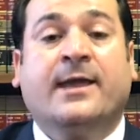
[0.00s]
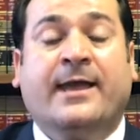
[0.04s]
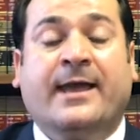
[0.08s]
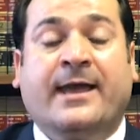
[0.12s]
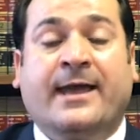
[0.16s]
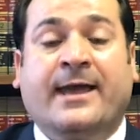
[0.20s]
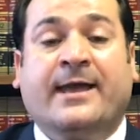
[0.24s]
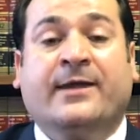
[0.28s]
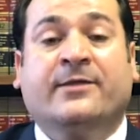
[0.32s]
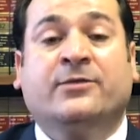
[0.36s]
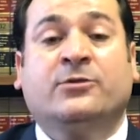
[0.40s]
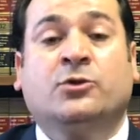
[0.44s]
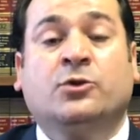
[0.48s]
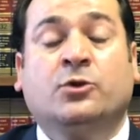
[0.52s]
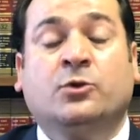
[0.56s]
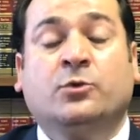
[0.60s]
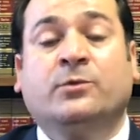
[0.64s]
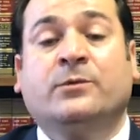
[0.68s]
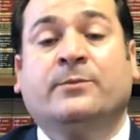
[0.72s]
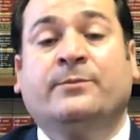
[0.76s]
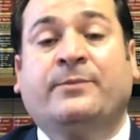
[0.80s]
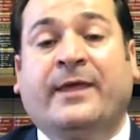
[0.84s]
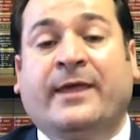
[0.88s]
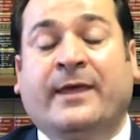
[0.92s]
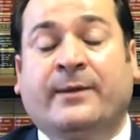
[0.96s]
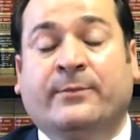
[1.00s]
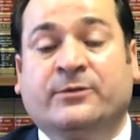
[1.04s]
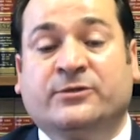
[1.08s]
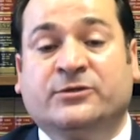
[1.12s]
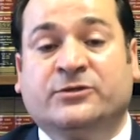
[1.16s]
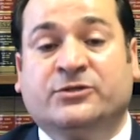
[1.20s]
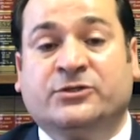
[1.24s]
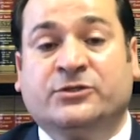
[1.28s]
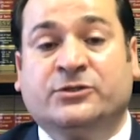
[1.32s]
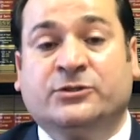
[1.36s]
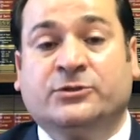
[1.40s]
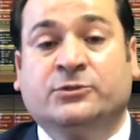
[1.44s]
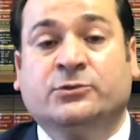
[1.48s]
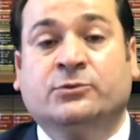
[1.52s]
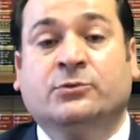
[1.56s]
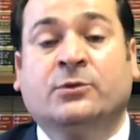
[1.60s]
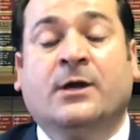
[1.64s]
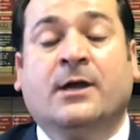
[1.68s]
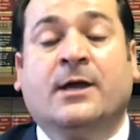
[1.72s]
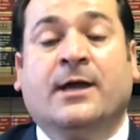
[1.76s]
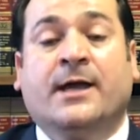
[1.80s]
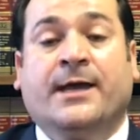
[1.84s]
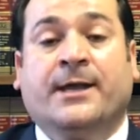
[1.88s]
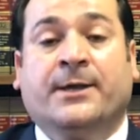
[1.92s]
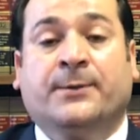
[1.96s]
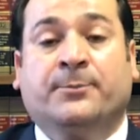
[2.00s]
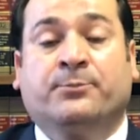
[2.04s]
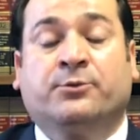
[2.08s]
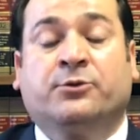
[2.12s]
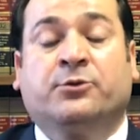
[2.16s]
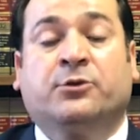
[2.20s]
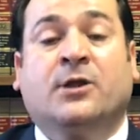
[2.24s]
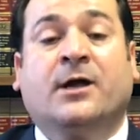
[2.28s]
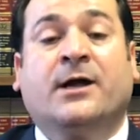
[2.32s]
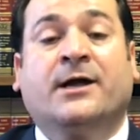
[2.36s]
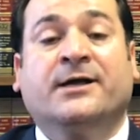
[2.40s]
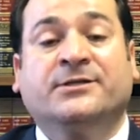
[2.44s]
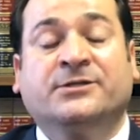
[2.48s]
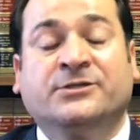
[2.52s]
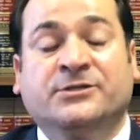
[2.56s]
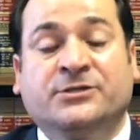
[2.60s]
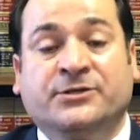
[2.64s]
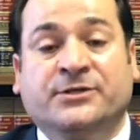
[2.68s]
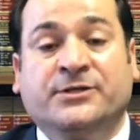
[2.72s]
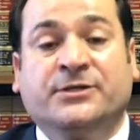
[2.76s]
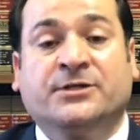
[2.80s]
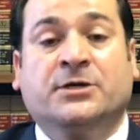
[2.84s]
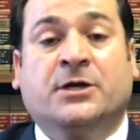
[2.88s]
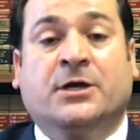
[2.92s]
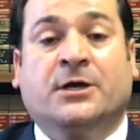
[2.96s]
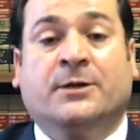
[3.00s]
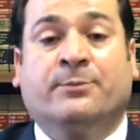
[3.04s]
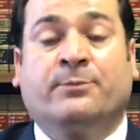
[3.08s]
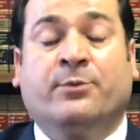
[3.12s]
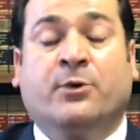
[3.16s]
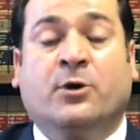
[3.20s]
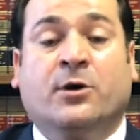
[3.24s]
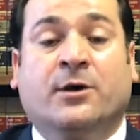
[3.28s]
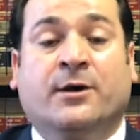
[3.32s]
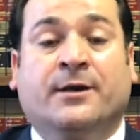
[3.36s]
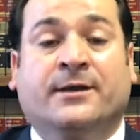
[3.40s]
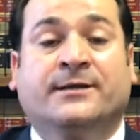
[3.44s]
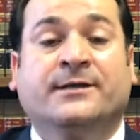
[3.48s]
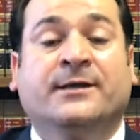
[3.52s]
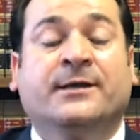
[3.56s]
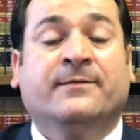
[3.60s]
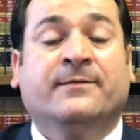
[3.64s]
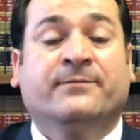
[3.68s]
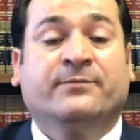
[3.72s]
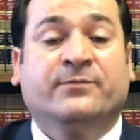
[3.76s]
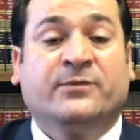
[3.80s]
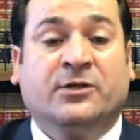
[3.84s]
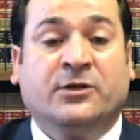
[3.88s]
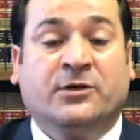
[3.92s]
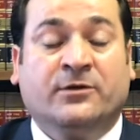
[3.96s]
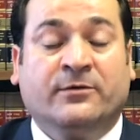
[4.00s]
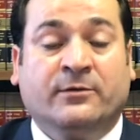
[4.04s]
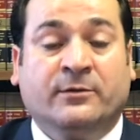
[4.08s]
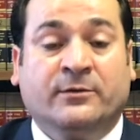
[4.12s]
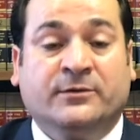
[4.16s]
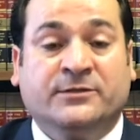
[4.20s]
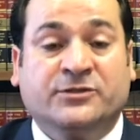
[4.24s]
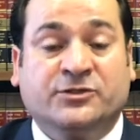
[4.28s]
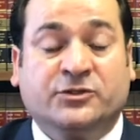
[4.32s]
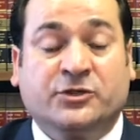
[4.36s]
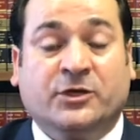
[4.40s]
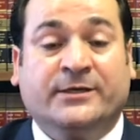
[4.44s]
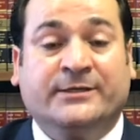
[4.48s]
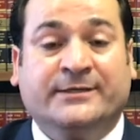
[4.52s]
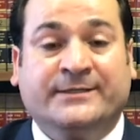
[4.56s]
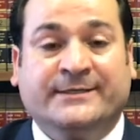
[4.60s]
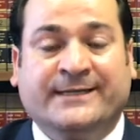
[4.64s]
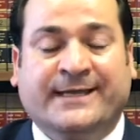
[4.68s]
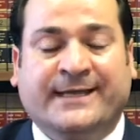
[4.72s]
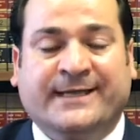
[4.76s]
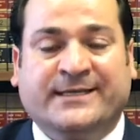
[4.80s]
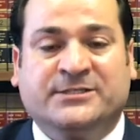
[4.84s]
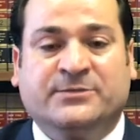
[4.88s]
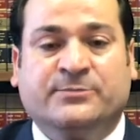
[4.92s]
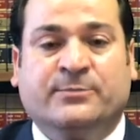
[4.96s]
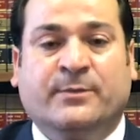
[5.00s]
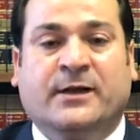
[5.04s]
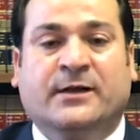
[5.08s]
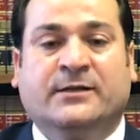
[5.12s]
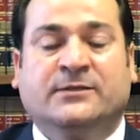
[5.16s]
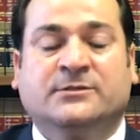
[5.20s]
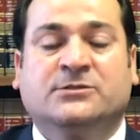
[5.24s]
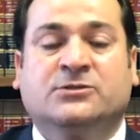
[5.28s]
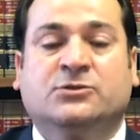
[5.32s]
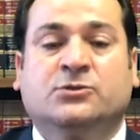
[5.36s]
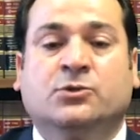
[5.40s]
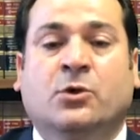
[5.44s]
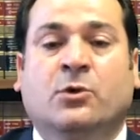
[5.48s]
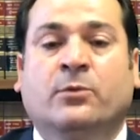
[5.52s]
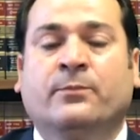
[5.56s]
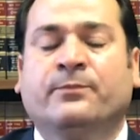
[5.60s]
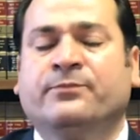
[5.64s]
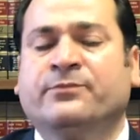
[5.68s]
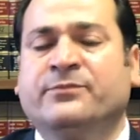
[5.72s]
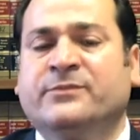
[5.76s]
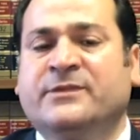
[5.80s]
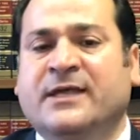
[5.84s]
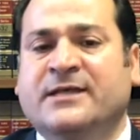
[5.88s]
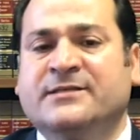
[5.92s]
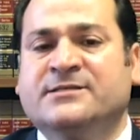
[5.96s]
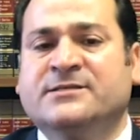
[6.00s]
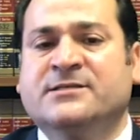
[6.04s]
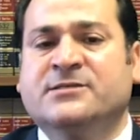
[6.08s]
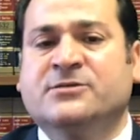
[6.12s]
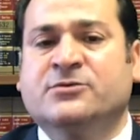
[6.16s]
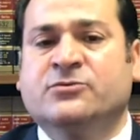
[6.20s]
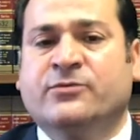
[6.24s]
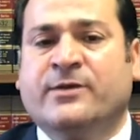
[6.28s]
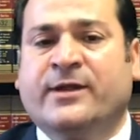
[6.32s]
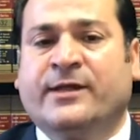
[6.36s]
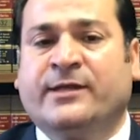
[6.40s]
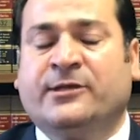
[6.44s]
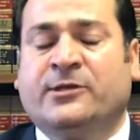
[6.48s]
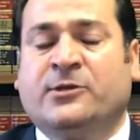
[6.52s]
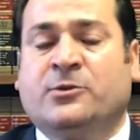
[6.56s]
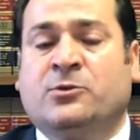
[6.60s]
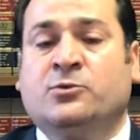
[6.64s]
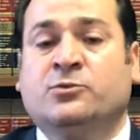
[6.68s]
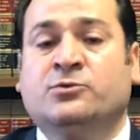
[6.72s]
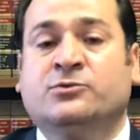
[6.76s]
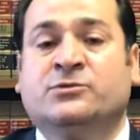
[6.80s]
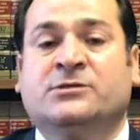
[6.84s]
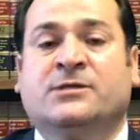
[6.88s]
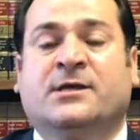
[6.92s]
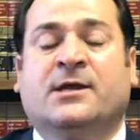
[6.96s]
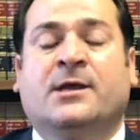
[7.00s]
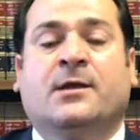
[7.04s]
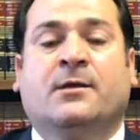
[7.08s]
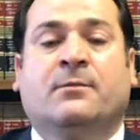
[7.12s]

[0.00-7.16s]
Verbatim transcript: and you will be able to apply to green card part you know starting next month so that's a great news